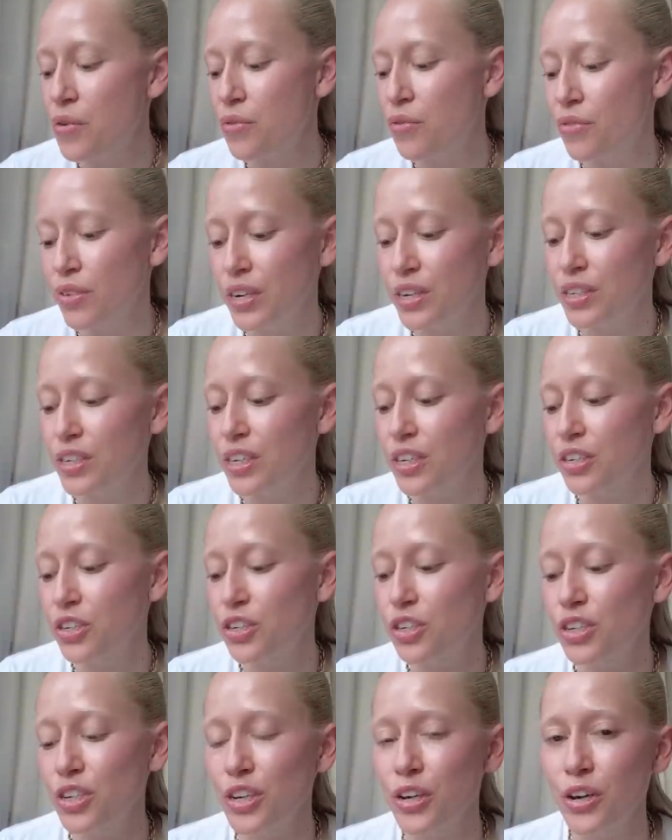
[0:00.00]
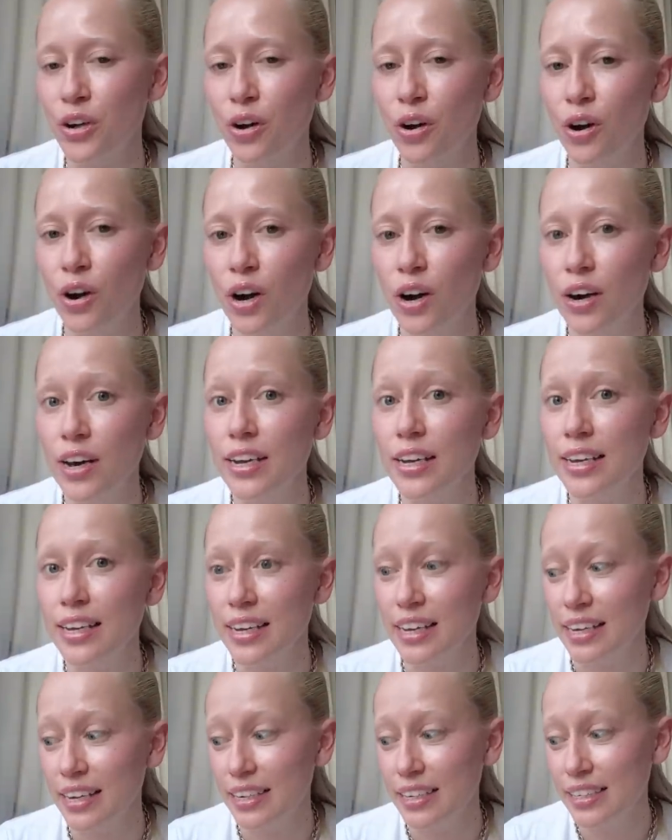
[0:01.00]
vintage Dior
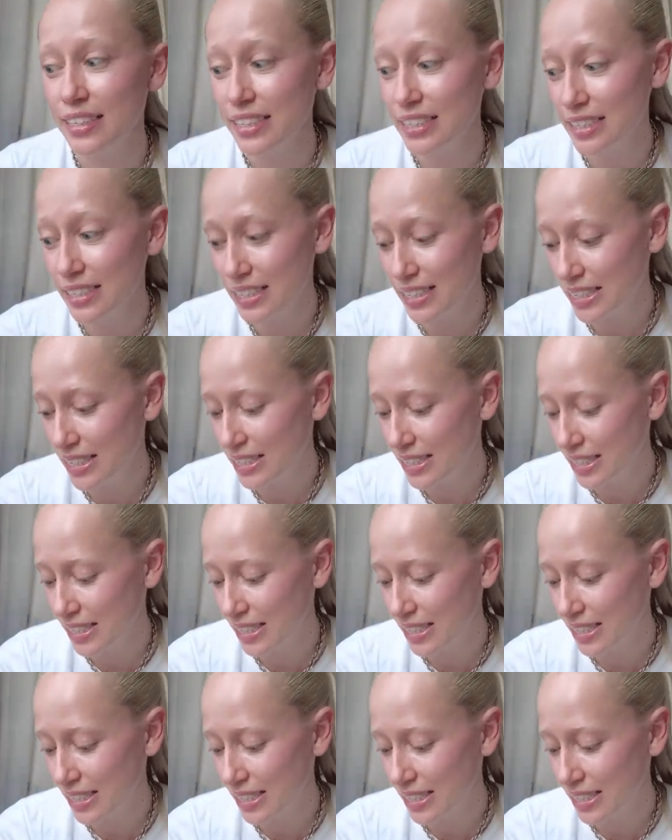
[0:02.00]
heels.